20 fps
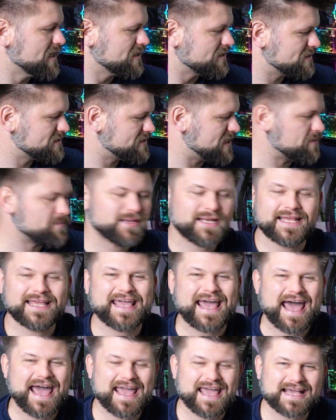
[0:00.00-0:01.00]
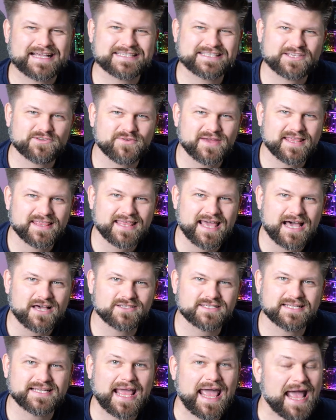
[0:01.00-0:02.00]
the TP-Link
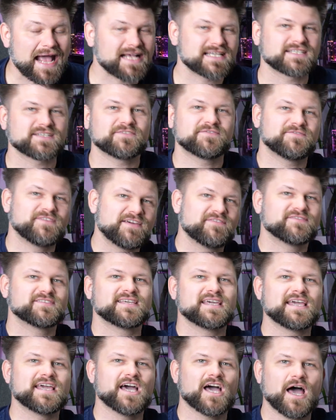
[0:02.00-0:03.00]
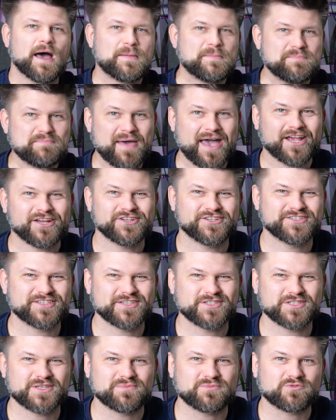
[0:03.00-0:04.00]
AX3000 X50 mesh
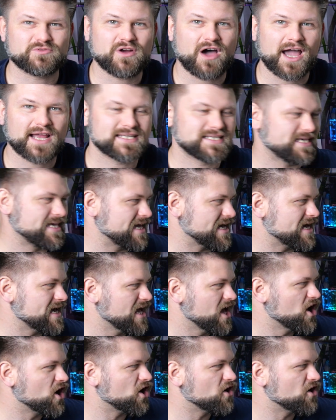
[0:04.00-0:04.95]
system right here.